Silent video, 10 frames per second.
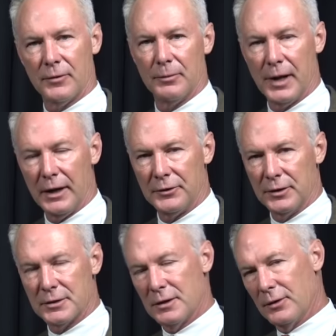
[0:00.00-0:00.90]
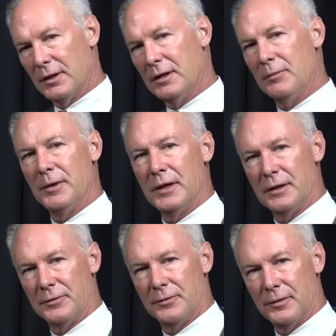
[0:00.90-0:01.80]
for patients. So, a little bit
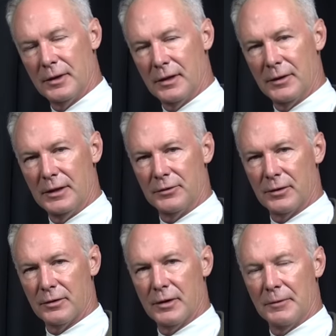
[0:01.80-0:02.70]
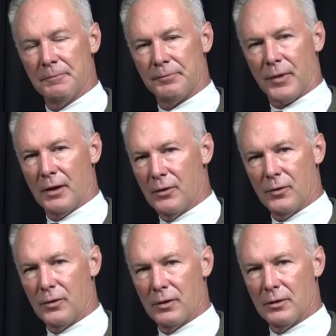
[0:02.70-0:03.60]
of uh, either
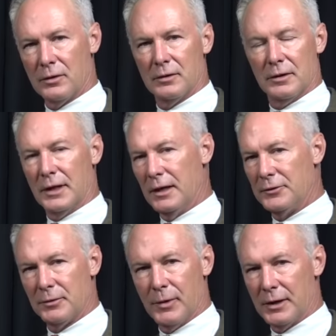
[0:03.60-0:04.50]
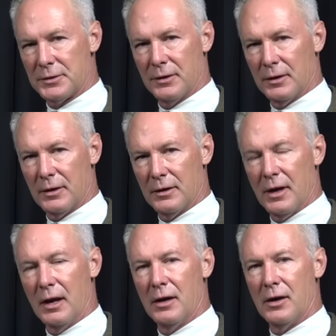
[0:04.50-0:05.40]
oral, intramuscular,
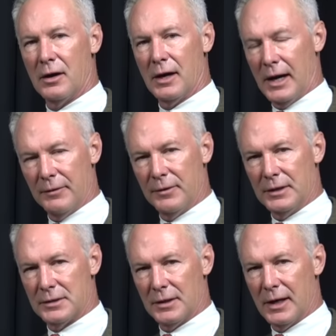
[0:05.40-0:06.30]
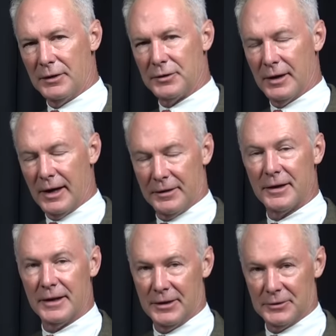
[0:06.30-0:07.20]
or IV sedation, I
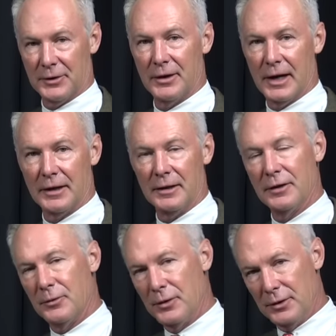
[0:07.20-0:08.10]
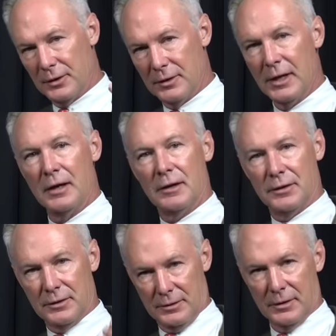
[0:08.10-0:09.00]
think, is a good idea when you're
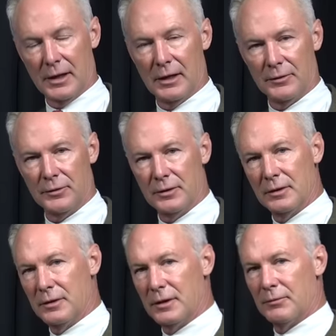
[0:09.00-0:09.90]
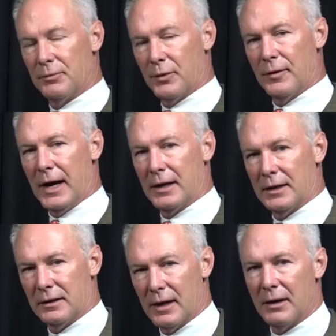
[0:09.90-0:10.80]
uh,
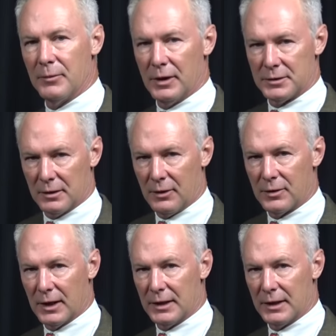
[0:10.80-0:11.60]
providing that much local